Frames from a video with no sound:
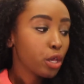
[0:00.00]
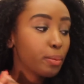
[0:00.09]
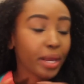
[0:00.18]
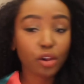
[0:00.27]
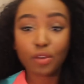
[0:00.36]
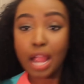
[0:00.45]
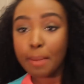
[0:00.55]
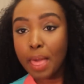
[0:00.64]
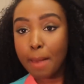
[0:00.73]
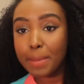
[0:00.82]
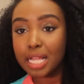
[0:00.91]
You better grab
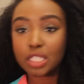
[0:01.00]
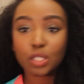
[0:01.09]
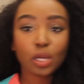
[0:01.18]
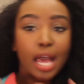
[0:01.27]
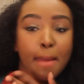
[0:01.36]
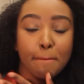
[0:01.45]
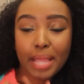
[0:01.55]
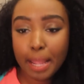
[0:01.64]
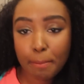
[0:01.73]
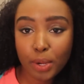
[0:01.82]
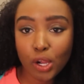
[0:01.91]
that pencil and
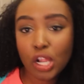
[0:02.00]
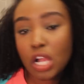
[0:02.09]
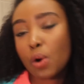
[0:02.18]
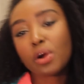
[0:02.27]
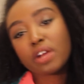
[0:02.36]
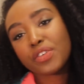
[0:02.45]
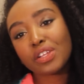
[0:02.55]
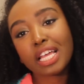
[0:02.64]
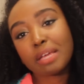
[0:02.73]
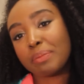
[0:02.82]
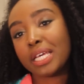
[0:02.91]
paper, or if you're
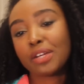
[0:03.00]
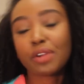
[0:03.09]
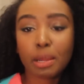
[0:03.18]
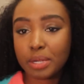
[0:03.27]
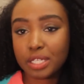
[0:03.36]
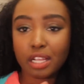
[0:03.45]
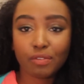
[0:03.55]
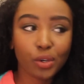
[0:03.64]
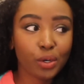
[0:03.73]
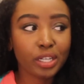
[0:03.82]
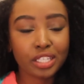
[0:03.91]
like me, grab your cell
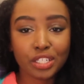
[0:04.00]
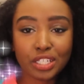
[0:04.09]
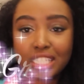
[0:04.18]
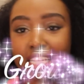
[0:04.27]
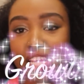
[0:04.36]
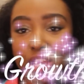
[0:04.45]
phone and just